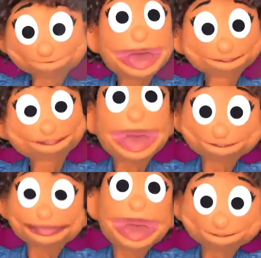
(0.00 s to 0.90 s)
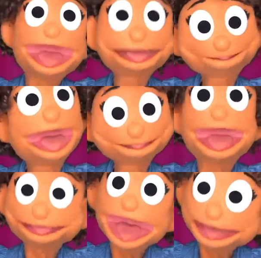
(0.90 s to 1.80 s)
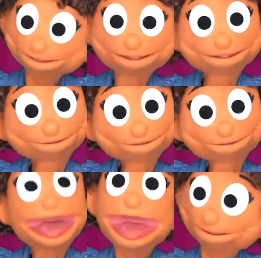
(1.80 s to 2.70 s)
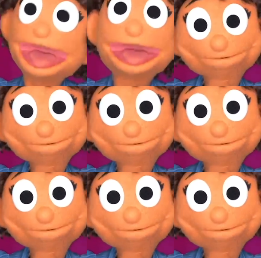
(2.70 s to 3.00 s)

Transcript: Mr. Biscuits doesn't listen to me. Mr.